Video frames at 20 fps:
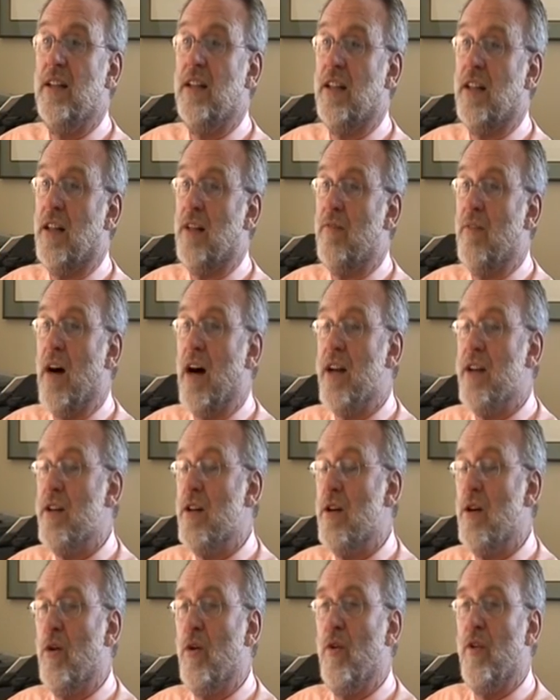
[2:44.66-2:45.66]
I
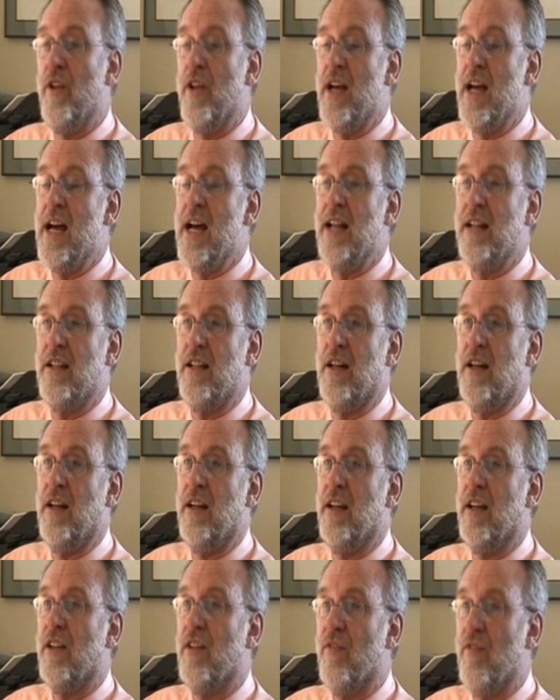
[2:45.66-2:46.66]
know that
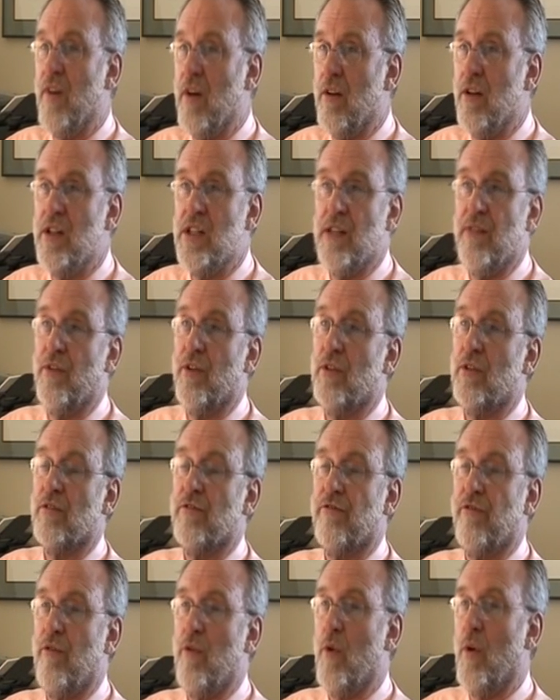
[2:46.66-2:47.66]
it's very
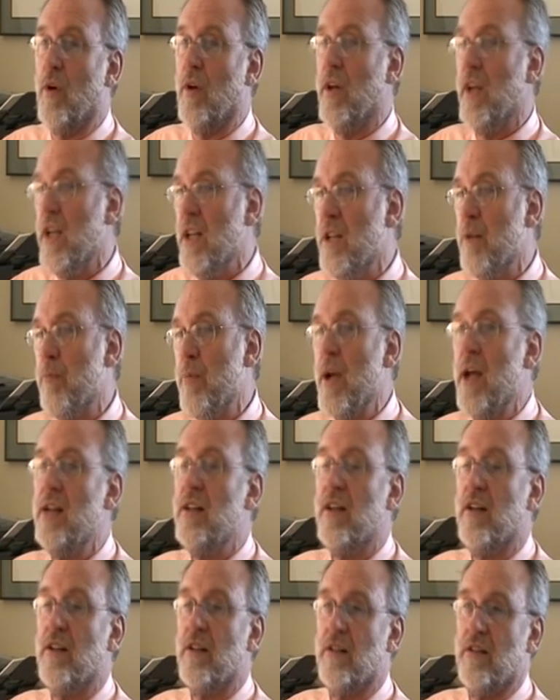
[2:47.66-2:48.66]
difficult for
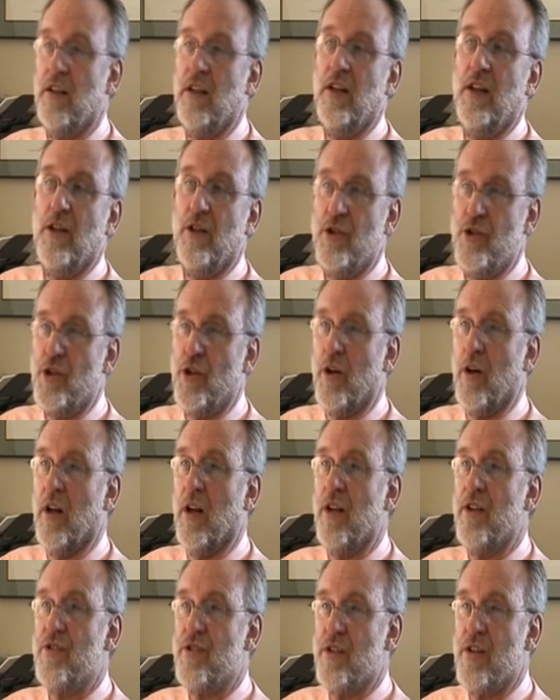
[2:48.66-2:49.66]
independent
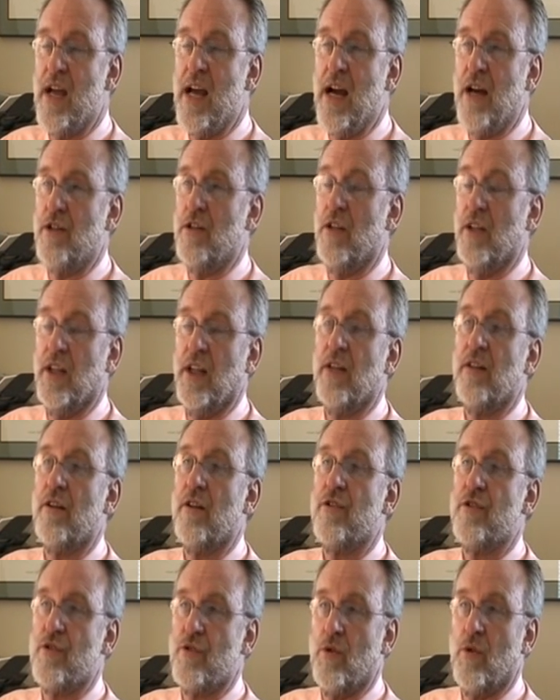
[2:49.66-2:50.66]
journalists to actually get
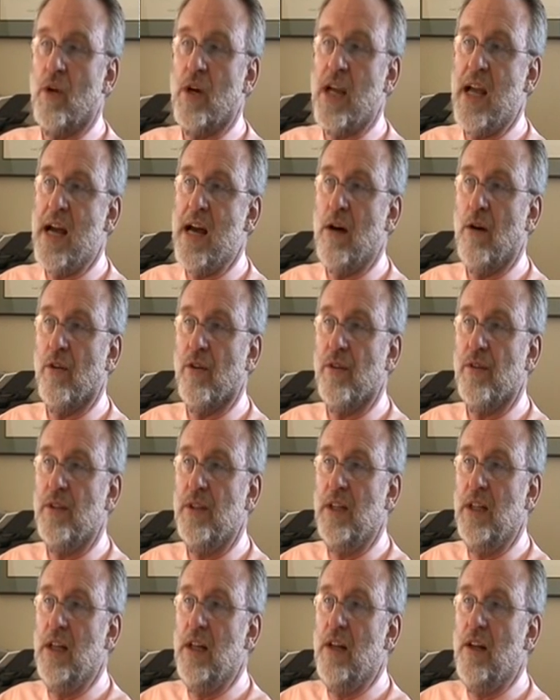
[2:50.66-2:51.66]
their story out.
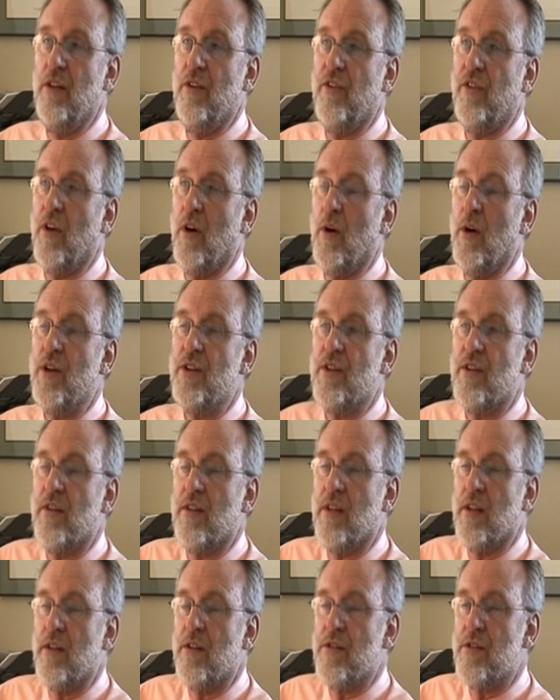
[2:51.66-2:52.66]
So
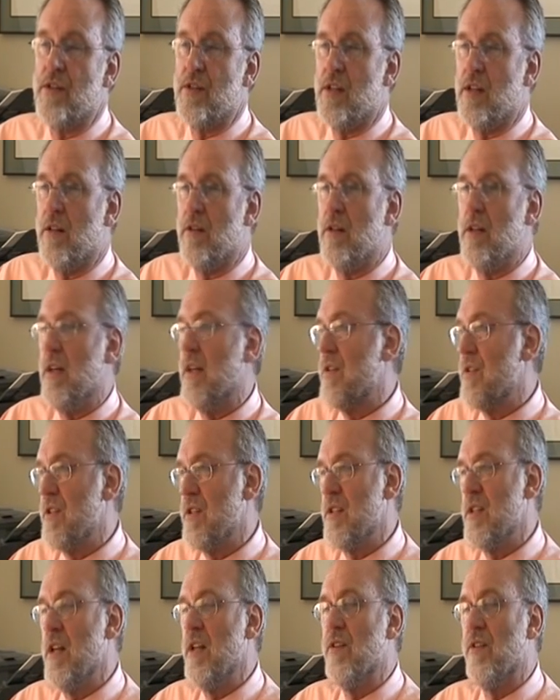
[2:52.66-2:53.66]

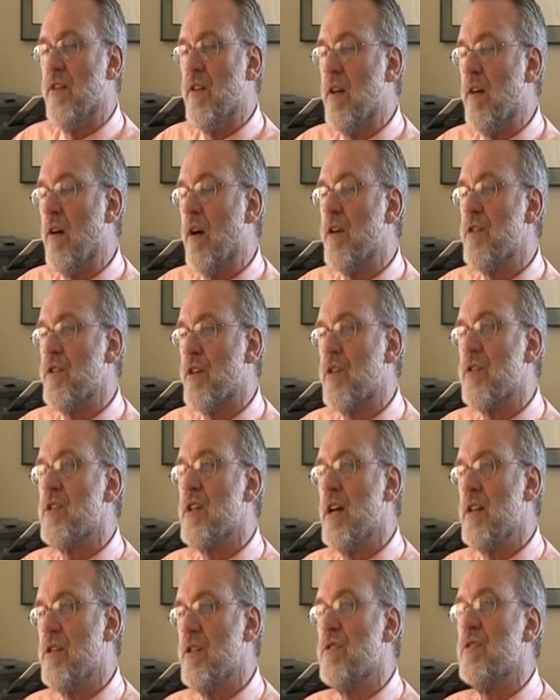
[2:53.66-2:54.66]
there are
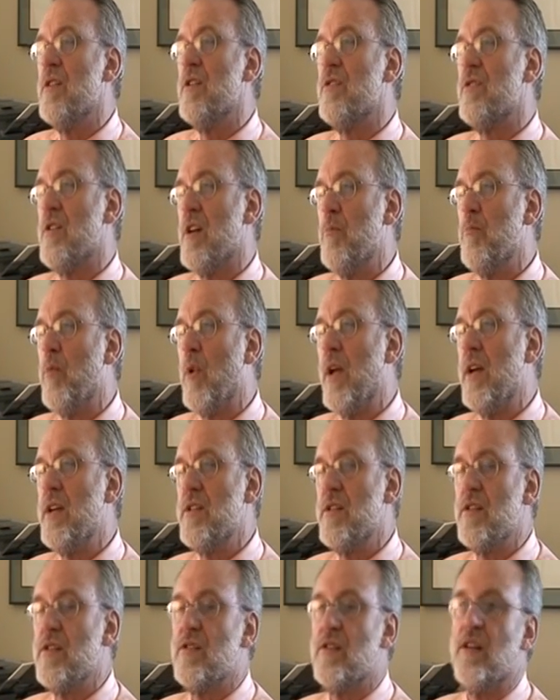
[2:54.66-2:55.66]
successes in some
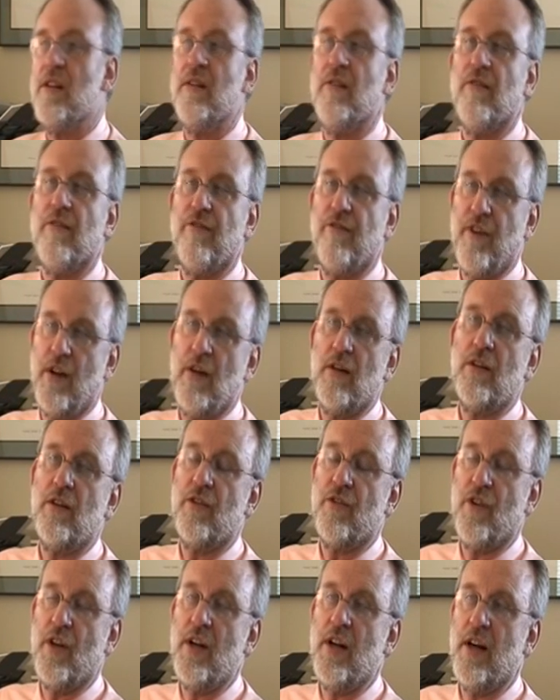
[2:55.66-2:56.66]
places and
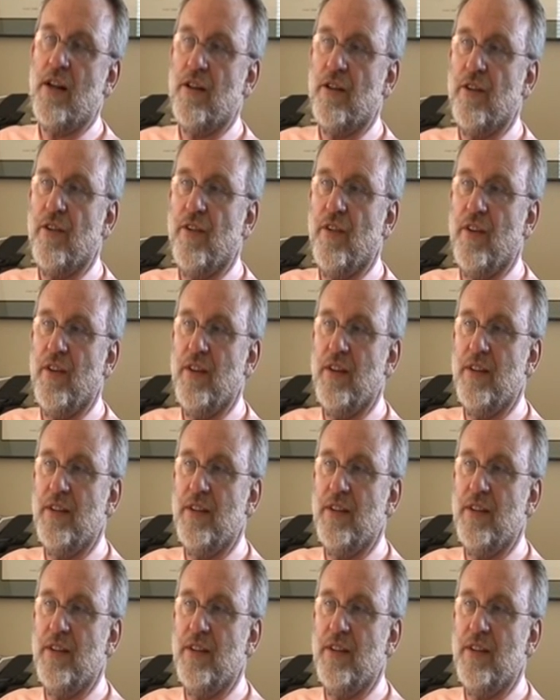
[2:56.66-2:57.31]
failures in others.